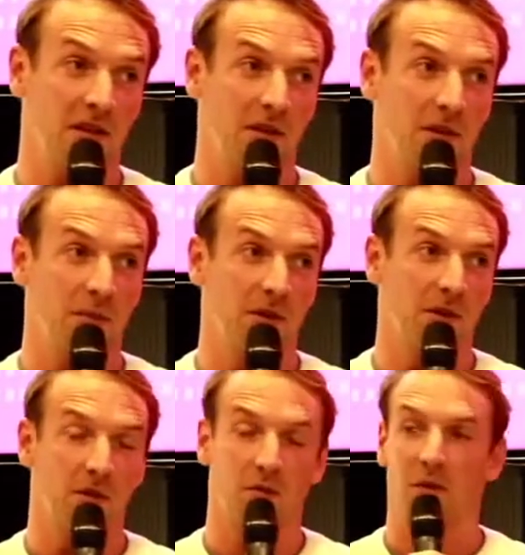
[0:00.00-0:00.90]

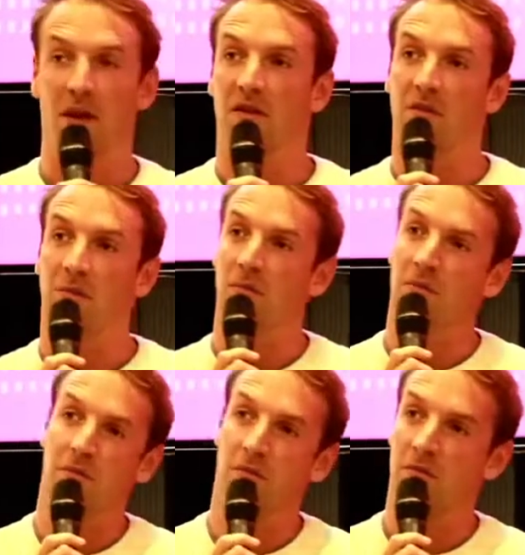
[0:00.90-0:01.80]
because we had
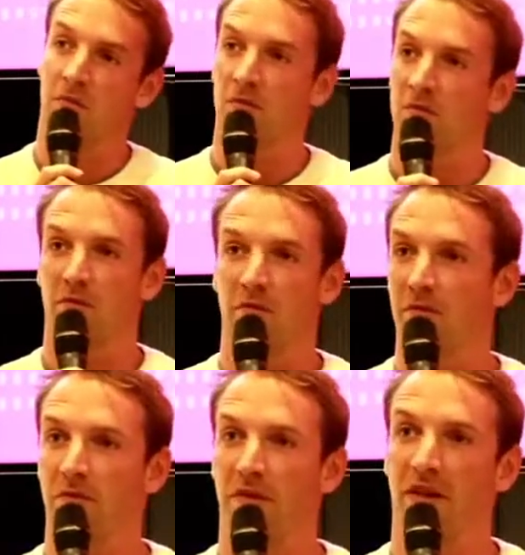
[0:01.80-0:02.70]
some
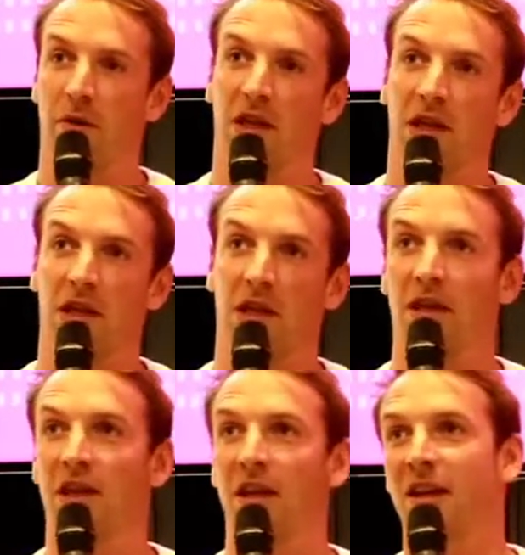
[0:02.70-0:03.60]
very
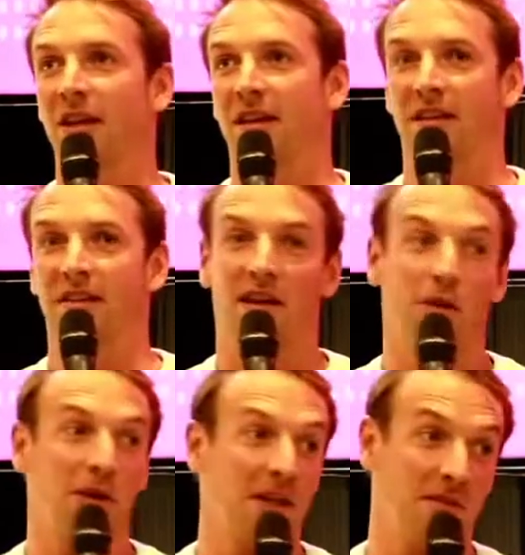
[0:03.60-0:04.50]

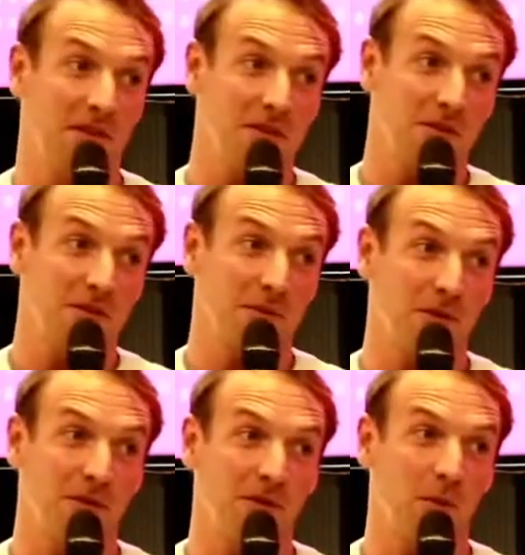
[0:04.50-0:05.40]
desiring investors around
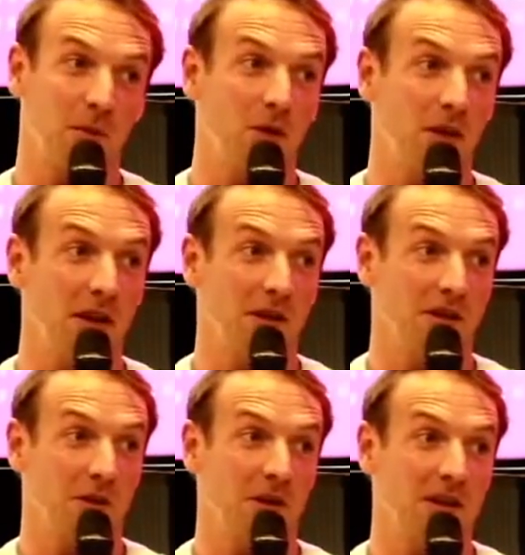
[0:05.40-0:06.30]
the table, like
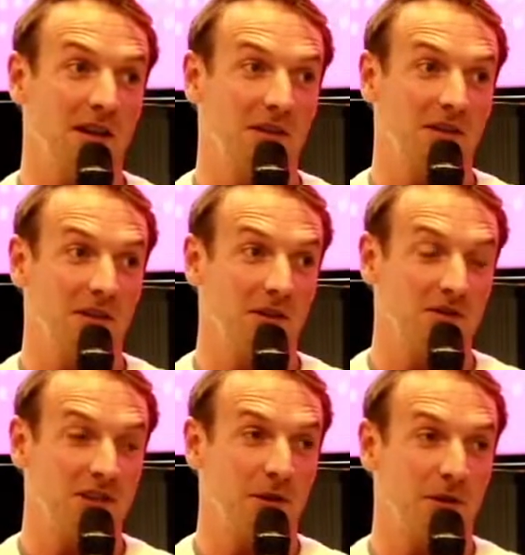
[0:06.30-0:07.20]
General Atlantic and
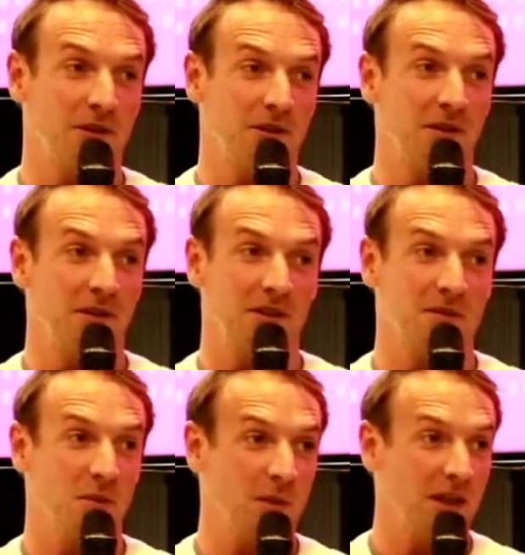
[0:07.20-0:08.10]
Generation
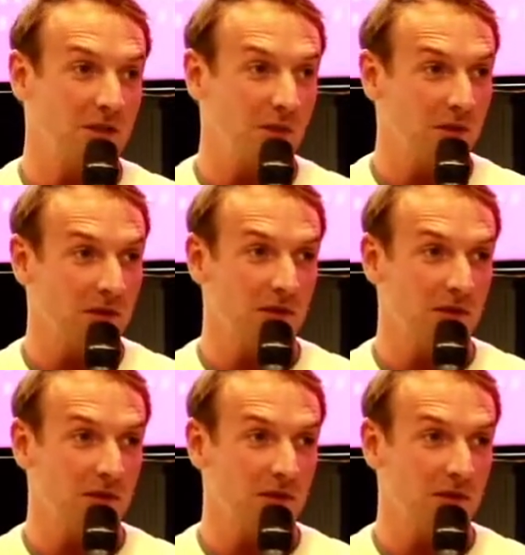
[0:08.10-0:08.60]
Investment Management.